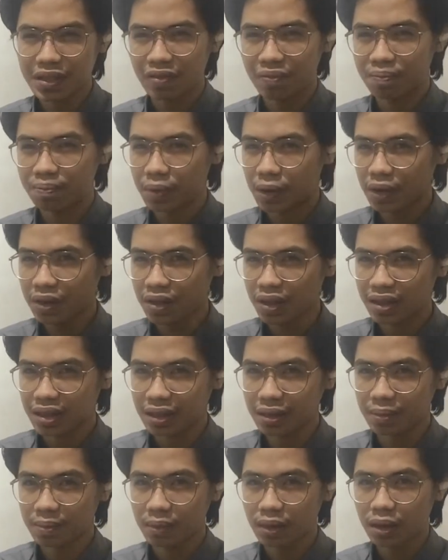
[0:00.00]
of both of
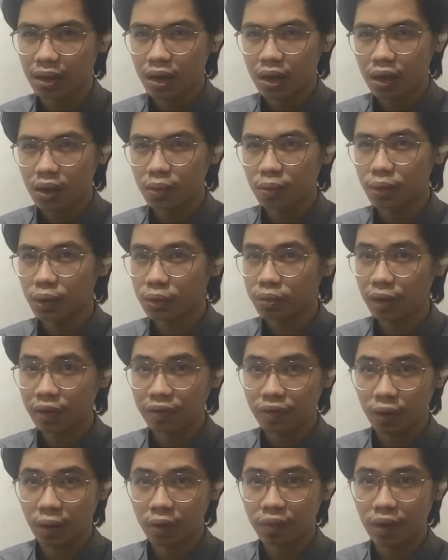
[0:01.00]
them would
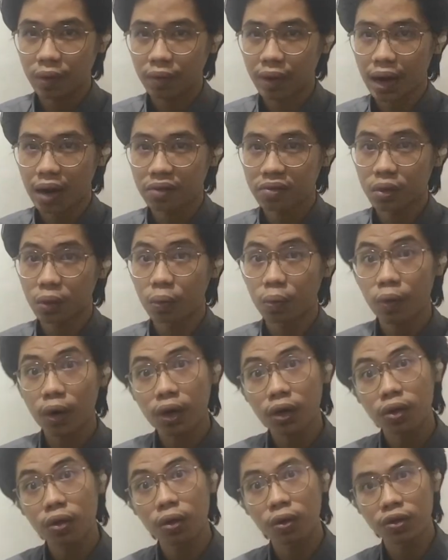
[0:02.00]
revolve around the
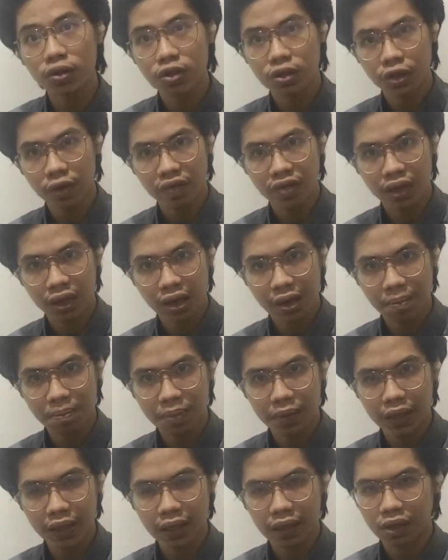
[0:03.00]
work culture of the
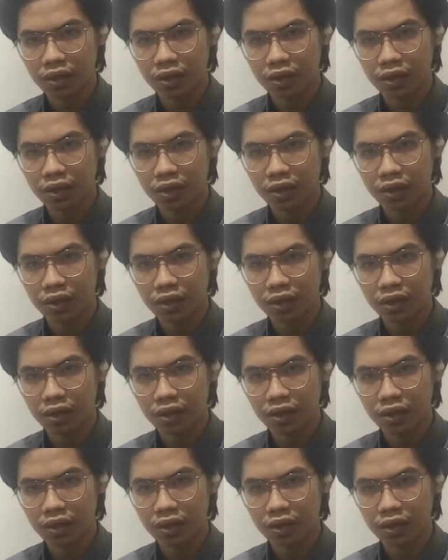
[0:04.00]
company,